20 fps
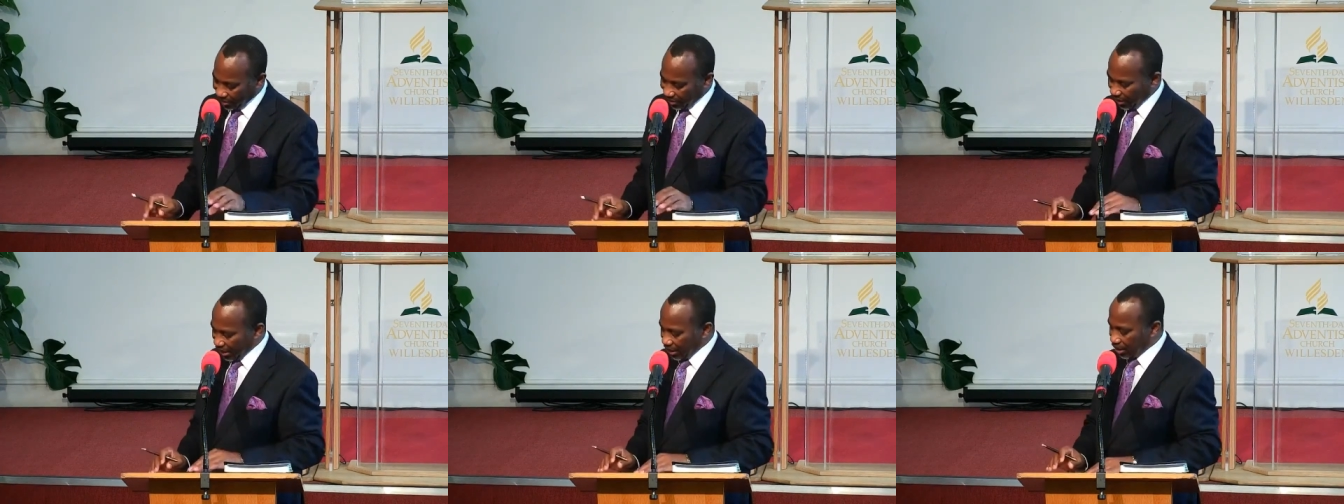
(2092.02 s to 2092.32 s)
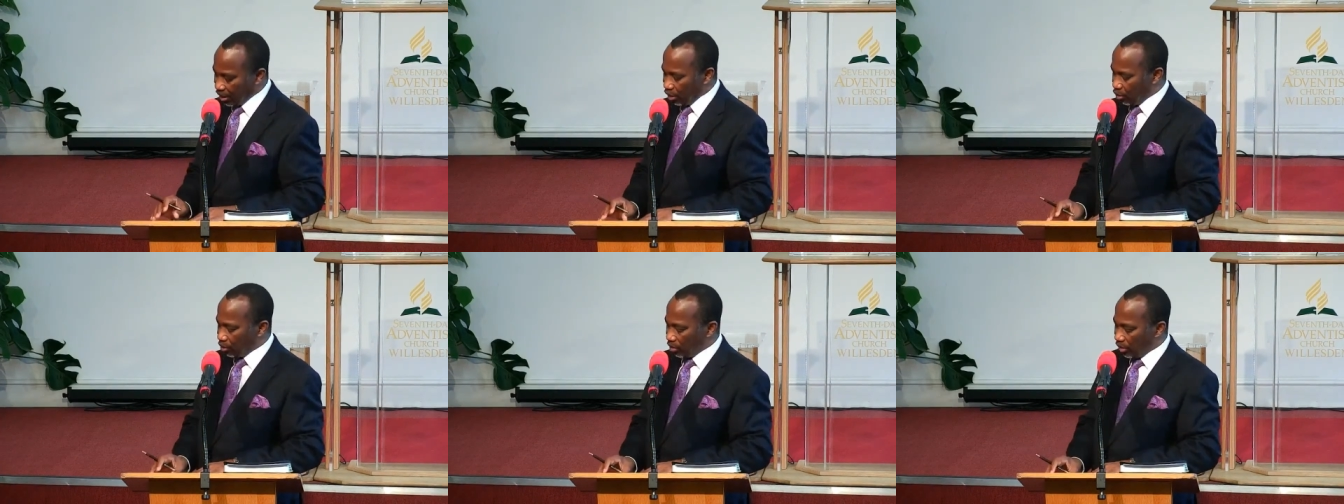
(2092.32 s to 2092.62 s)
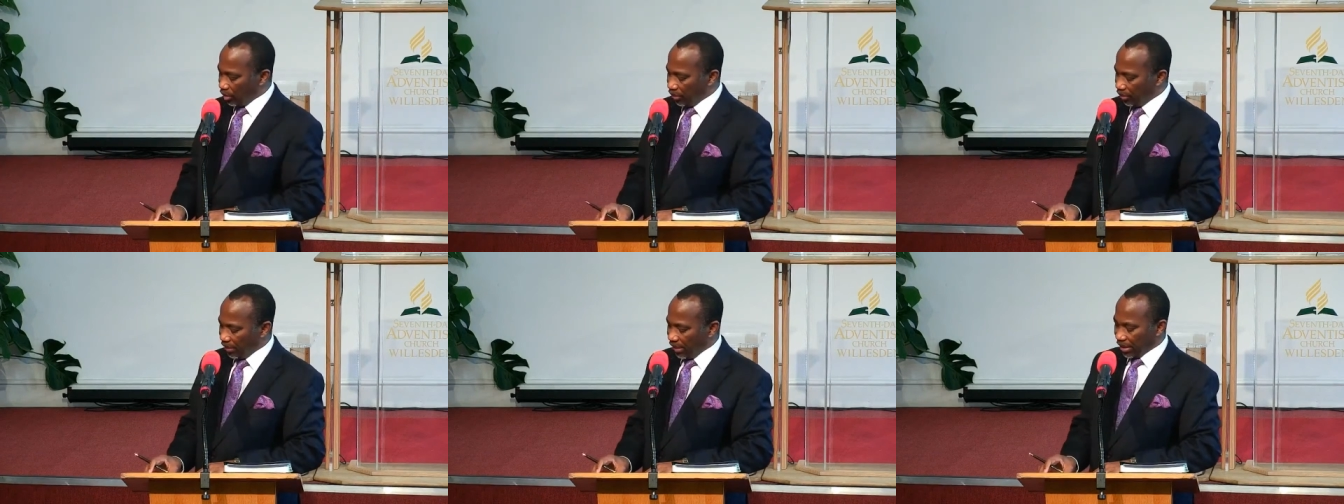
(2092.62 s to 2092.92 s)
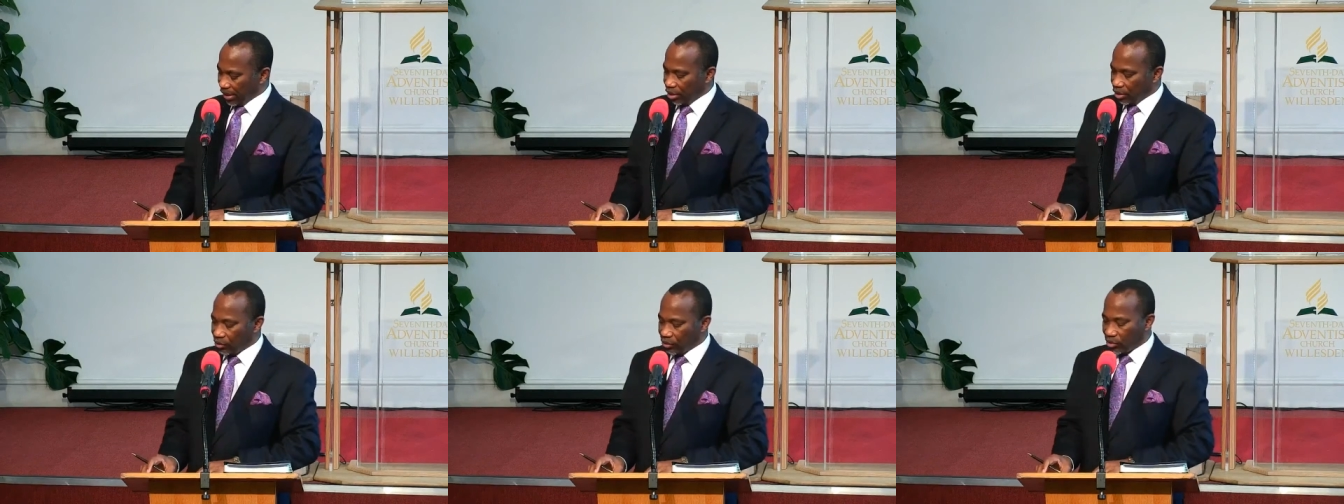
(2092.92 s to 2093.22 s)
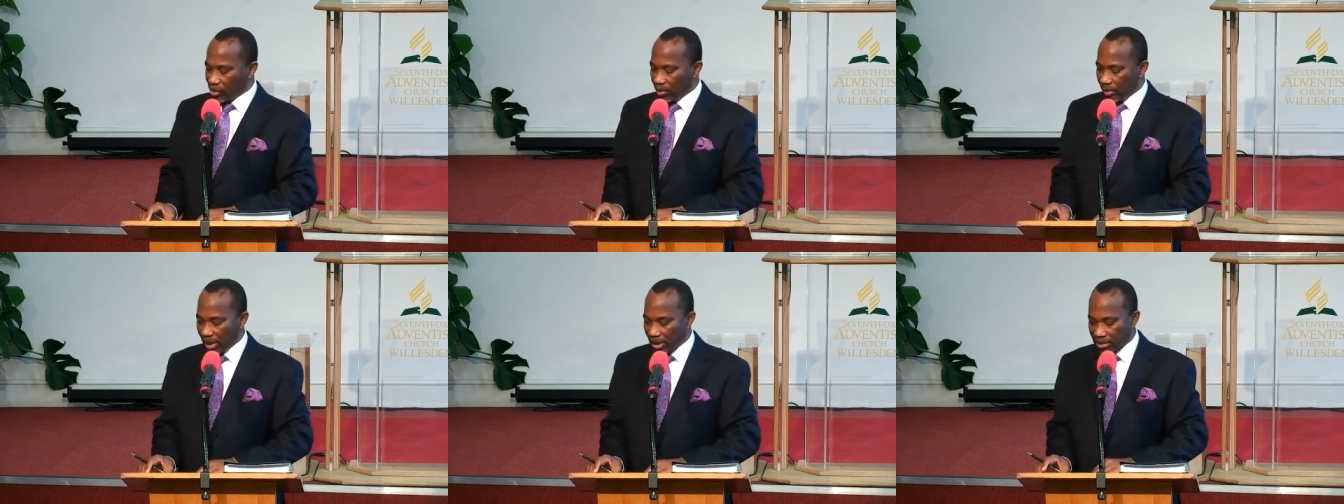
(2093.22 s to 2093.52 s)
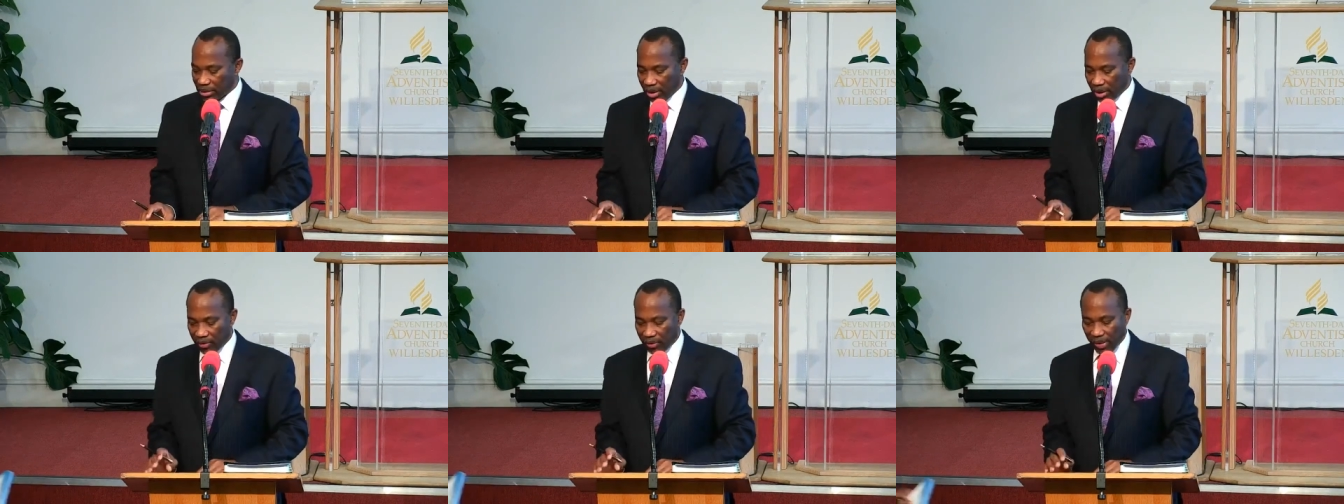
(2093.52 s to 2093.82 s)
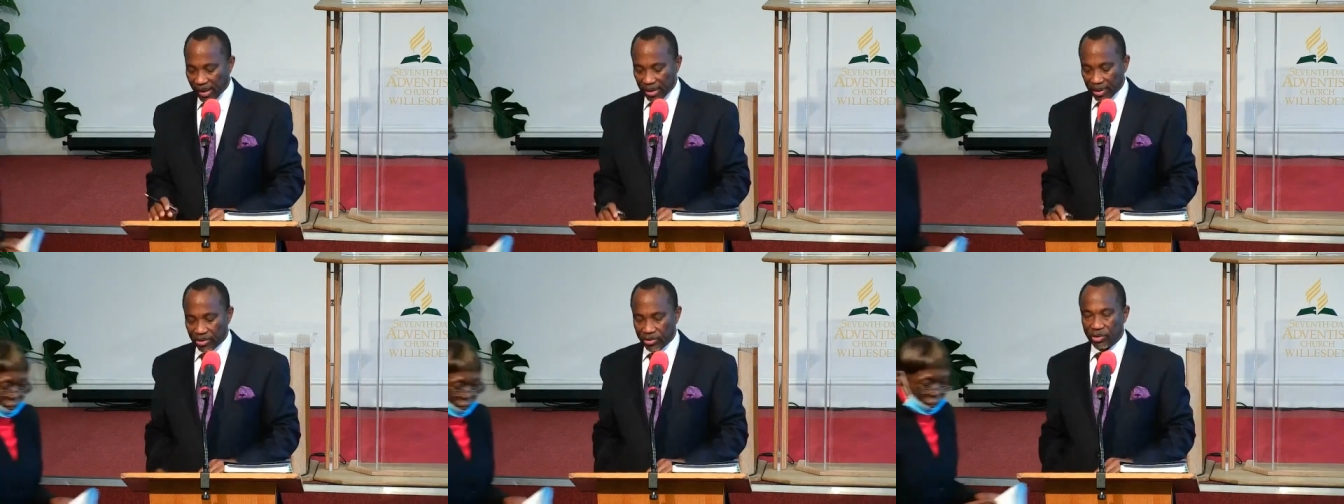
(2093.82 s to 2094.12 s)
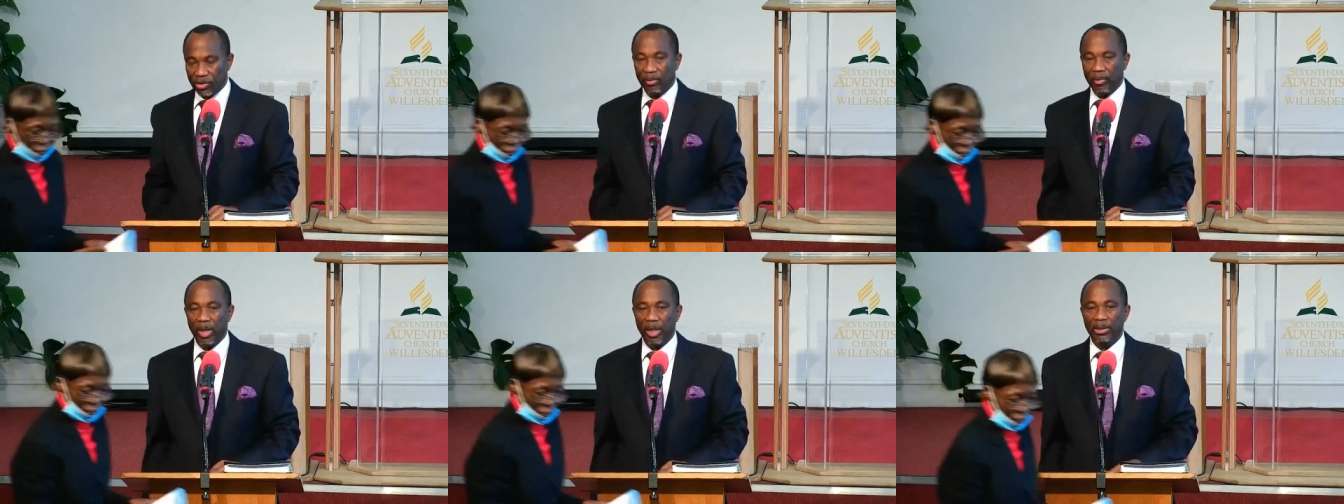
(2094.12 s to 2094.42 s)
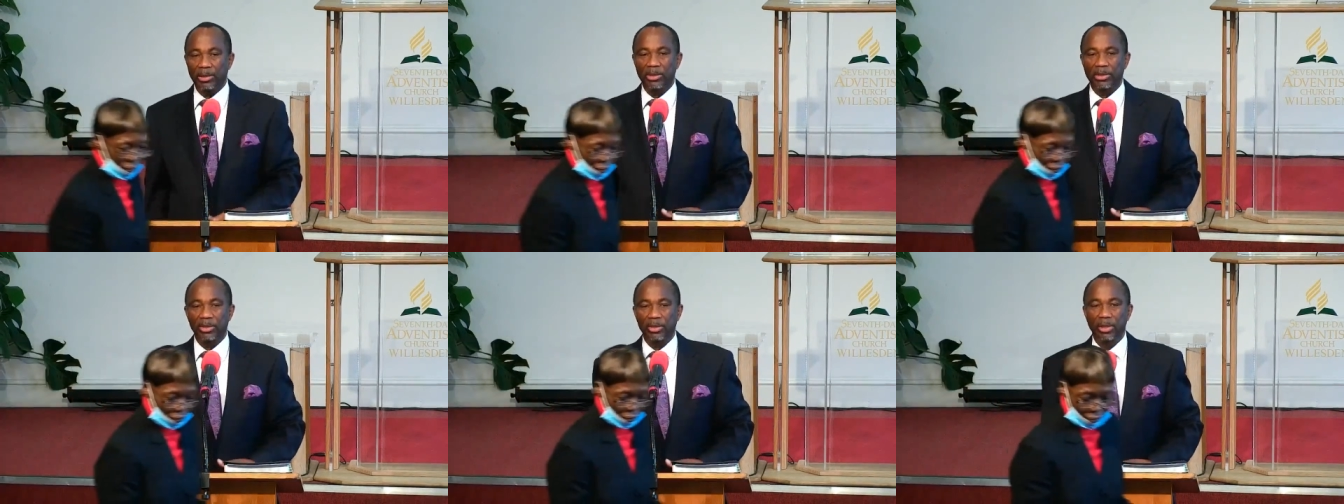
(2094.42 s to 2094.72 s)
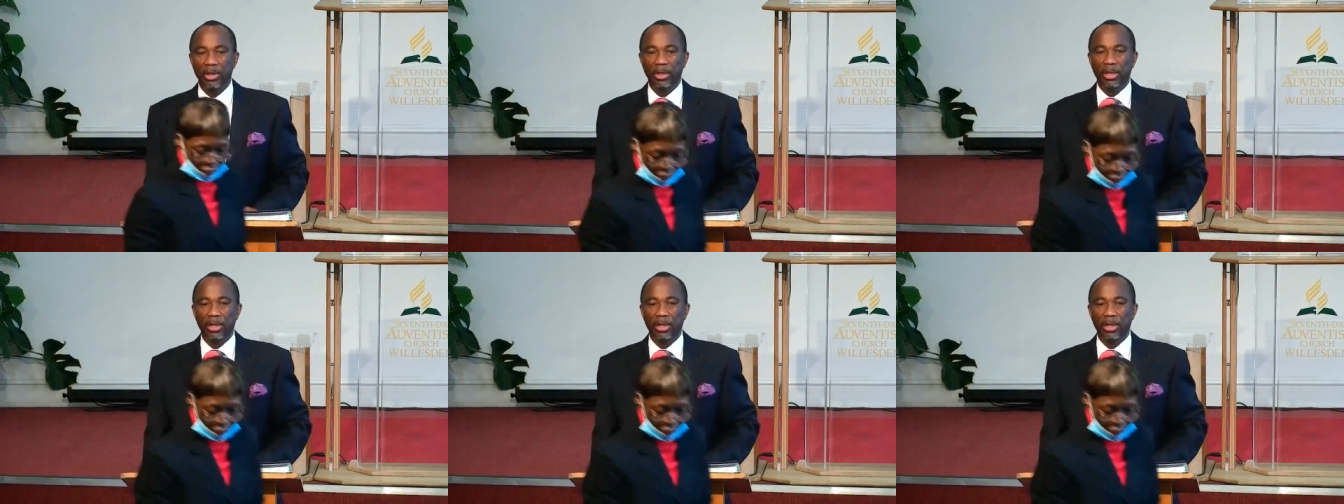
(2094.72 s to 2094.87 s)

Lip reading: Thank you. Thank you so much. Thank you so much.